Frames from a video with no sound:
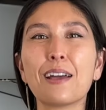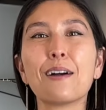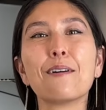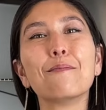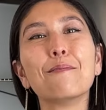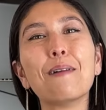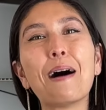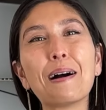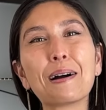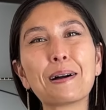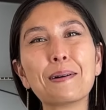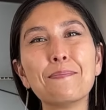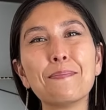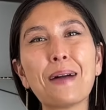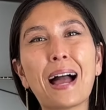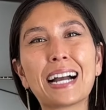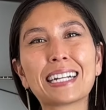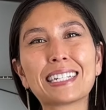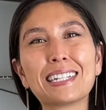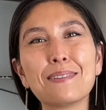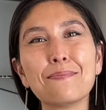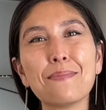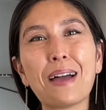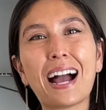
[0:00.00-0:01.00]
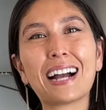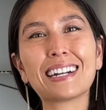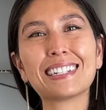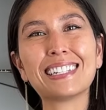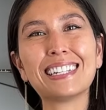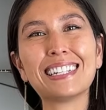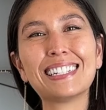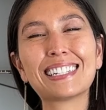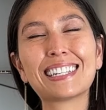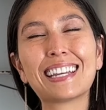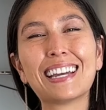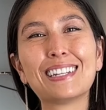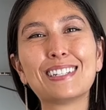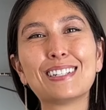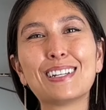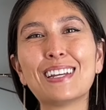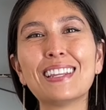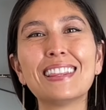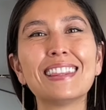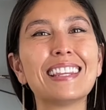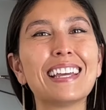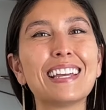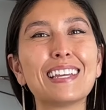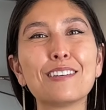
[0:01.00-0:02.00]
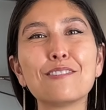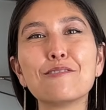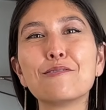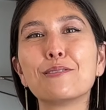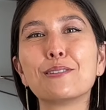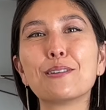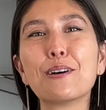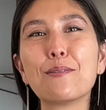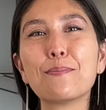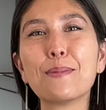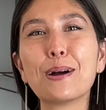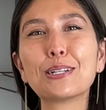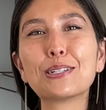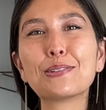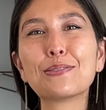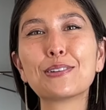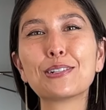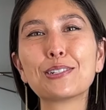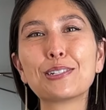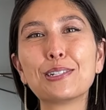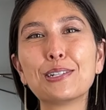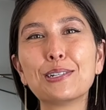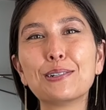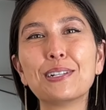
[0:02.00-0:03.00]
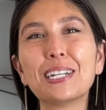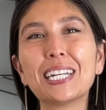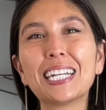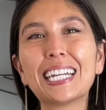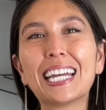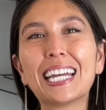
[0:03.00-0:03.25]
Welcome back to Maxi's Kitchen. Thank you so much for tuning